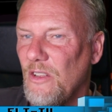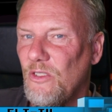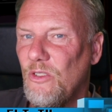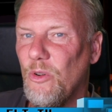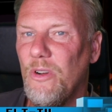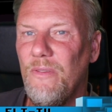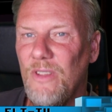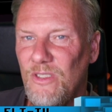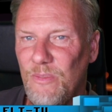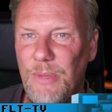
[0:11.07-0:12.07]
sort of
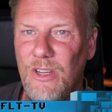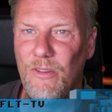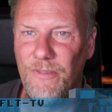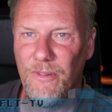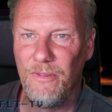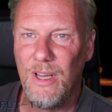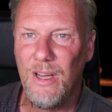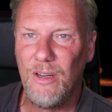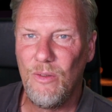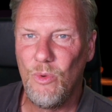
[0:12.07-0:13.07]
the spin-off of
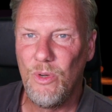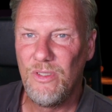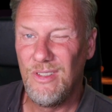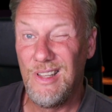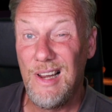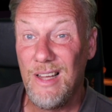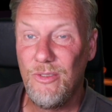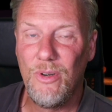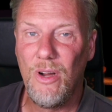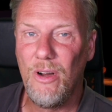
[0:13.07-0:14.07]
that was the
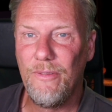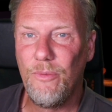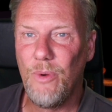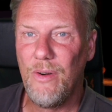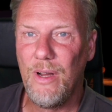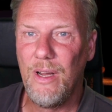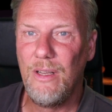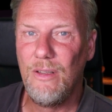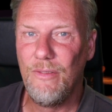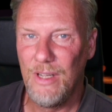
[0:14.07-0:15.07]
latter half, where
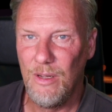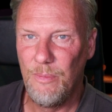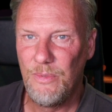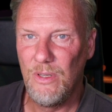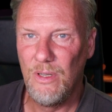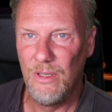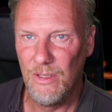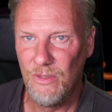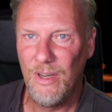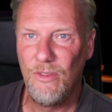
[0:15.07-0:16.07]
I developed
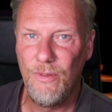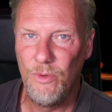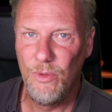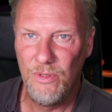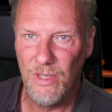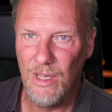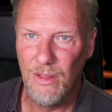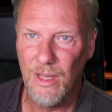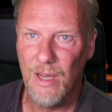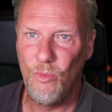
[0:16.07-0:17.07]
a transfer
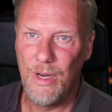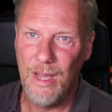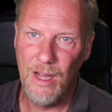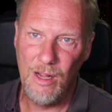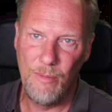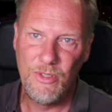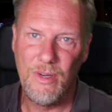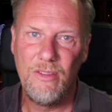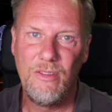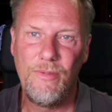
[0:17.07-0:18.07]
routine that would help
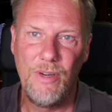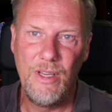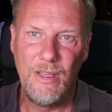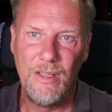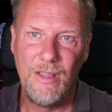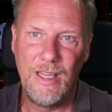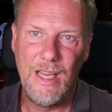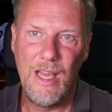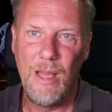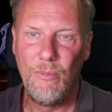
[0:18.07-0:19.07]
transferring the
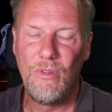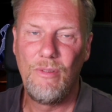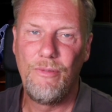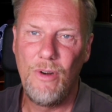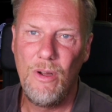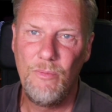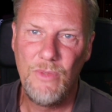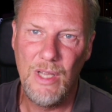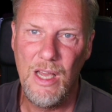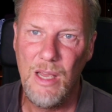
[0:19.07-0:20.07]
games from
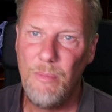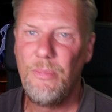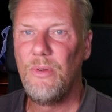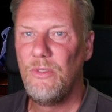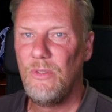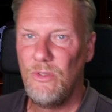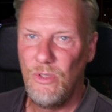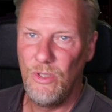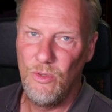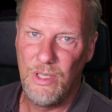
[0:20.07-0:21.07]
tape
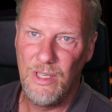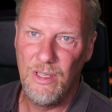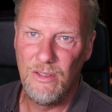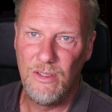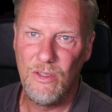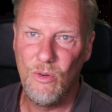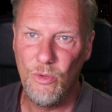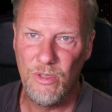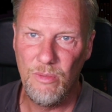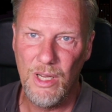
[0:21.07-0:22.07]
to disk
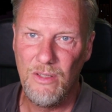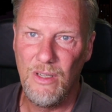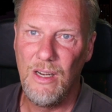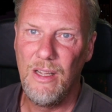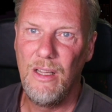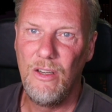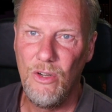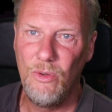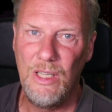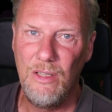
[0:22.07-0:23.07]
automatically.
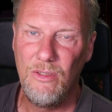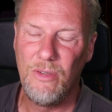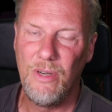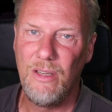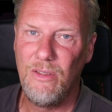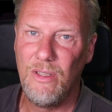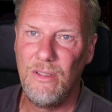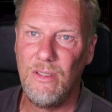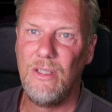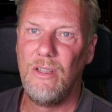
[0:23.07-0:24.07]
No need to crack
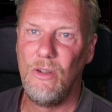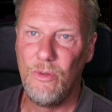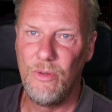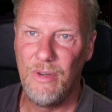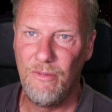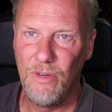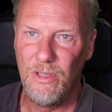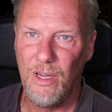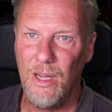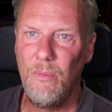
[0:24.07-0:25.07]
the loader every
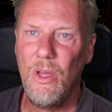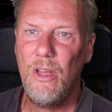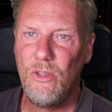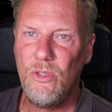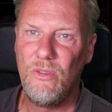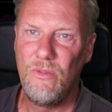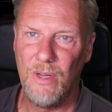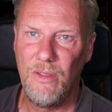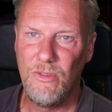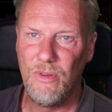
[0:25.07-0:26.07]
time, just
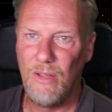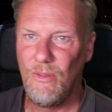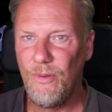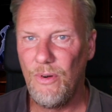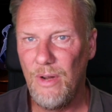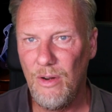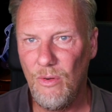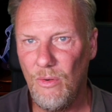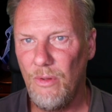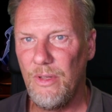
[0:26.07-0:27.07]
run the transfer and
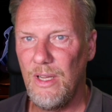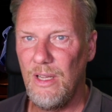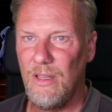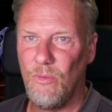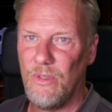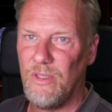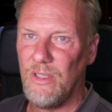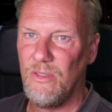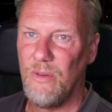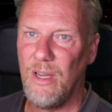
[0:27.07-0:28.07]
all the data was
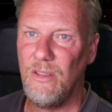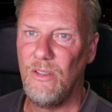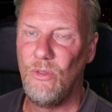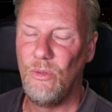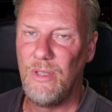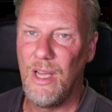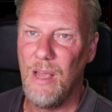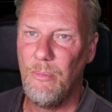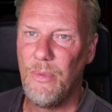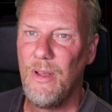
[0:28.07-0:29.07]
extracted to tape.